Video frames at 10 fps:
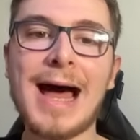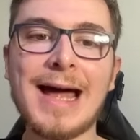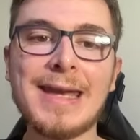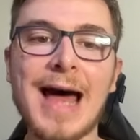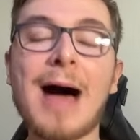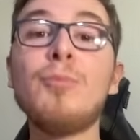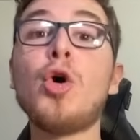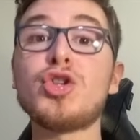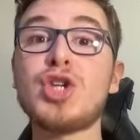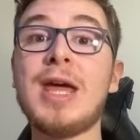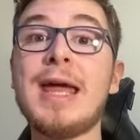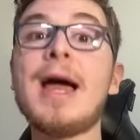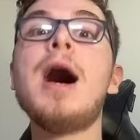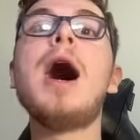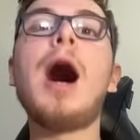And I'm not saying
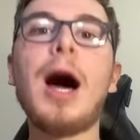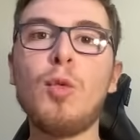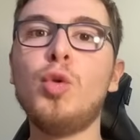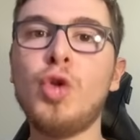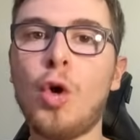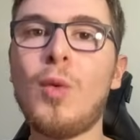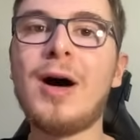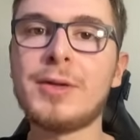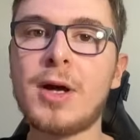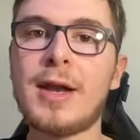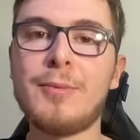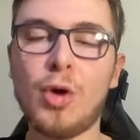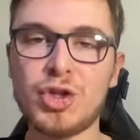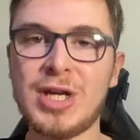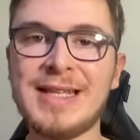I will not wildcard. I'm
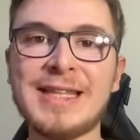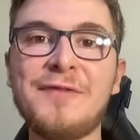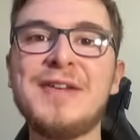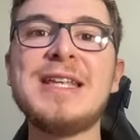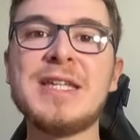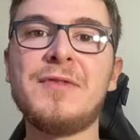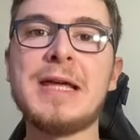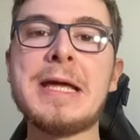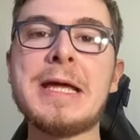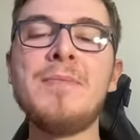not saying that definitively.